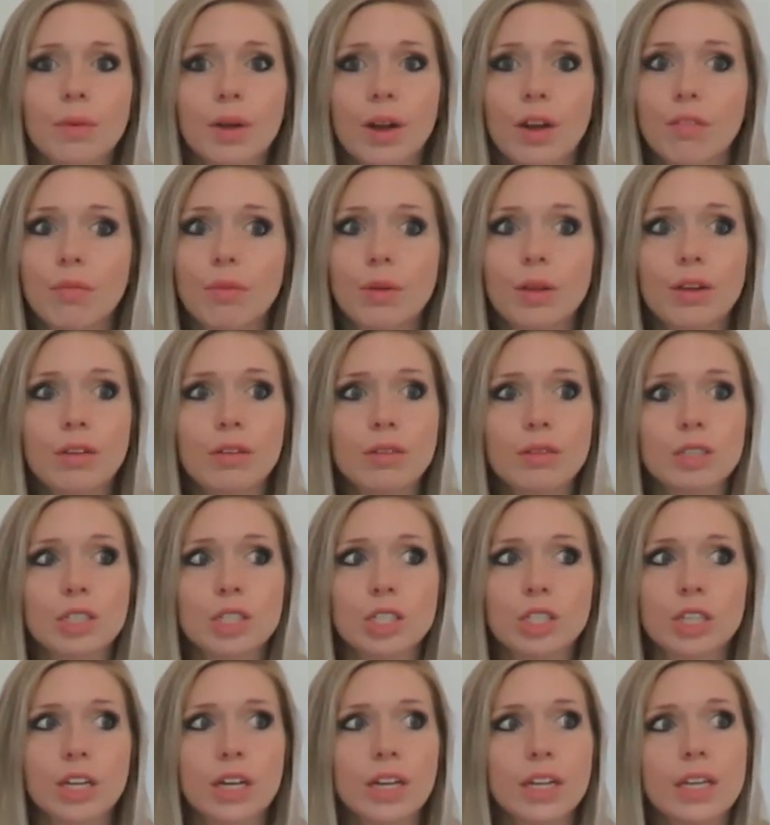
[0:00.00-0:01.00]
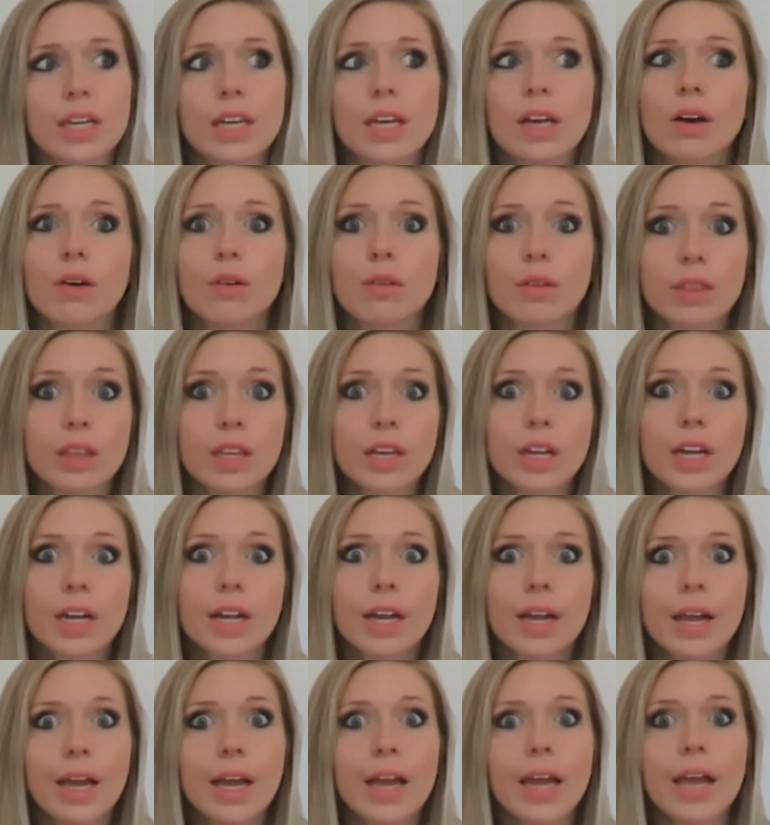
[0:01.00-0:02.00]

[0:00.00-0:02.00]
What I've been doing, just trying to eat healthier,